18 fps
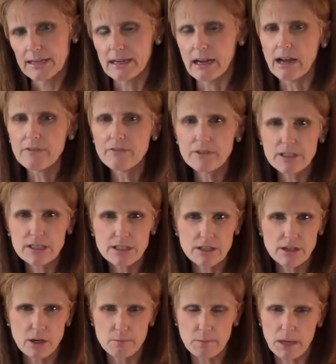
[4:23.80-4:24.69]
Now I've
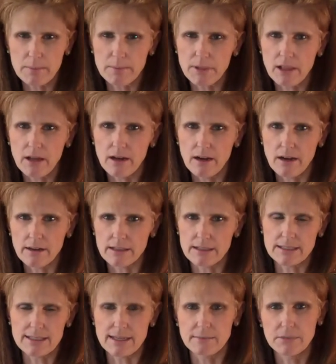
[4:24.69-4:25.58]
listed on my
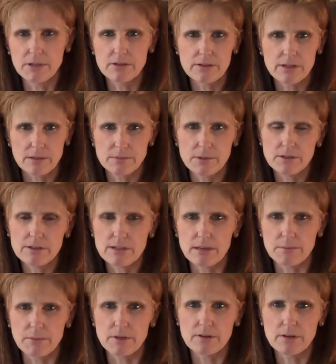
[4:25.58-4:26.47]
blog at
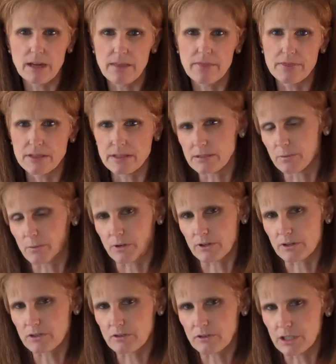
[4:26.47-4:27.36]

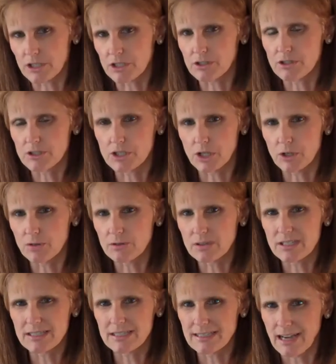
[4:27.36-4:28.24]

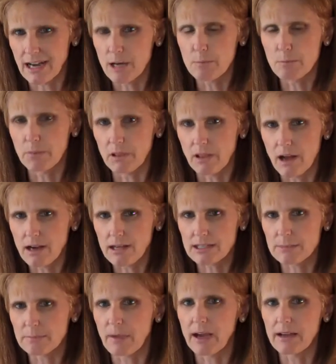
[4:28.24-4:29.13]

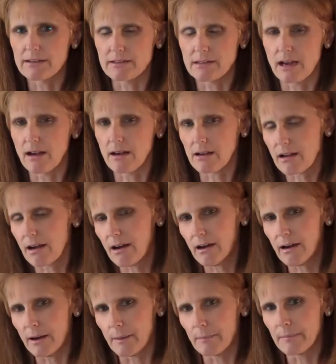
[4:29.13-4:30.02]

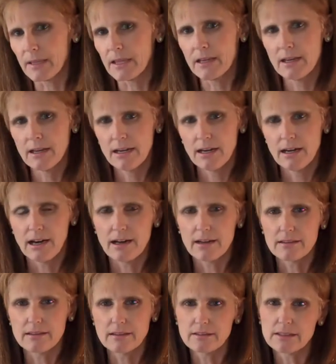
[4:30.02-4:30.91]
www.thisworkscrutchesdon't.blogspot.com
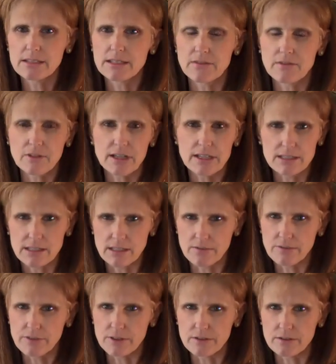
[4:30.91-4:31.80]
the list of
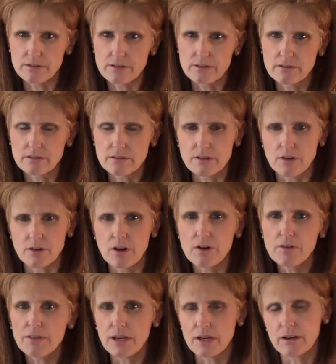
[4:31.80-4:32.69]
cleansing foods. So
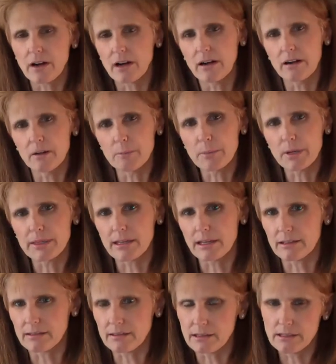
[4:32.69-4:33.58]
go there, I'll put
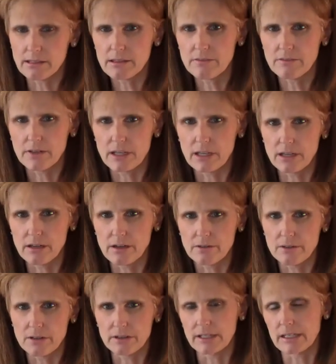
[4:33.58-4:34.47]
that at the end of the
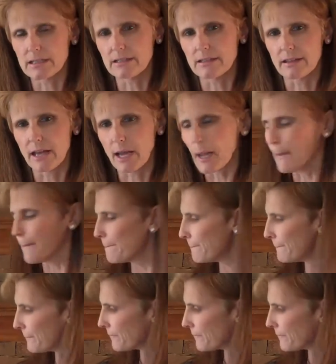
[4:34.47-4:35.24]
video, the link to that,